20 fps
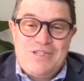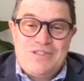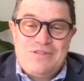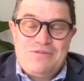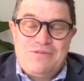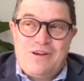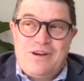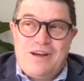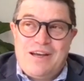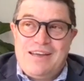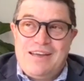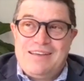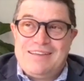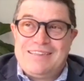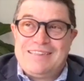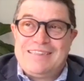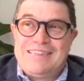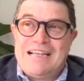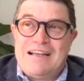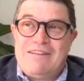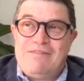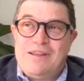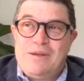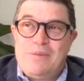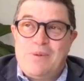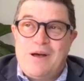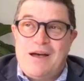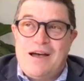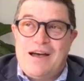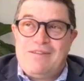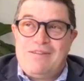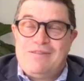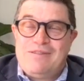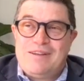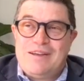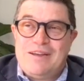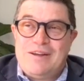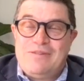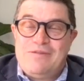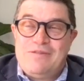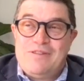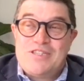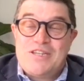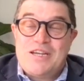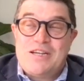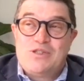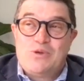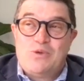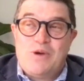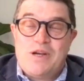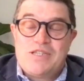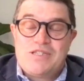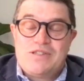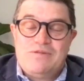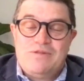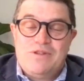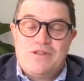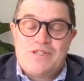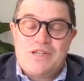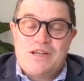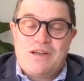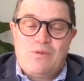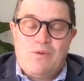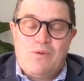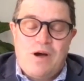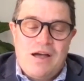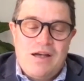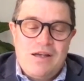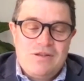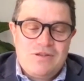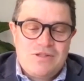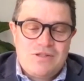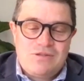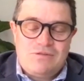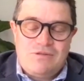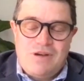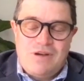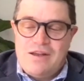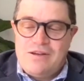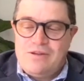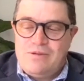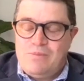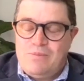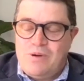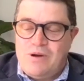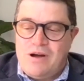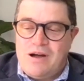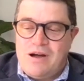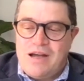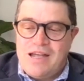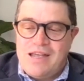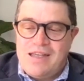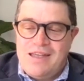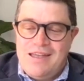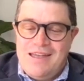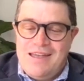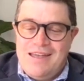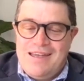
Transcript: is a very lovely part of the central west of New South Wales, surrounded by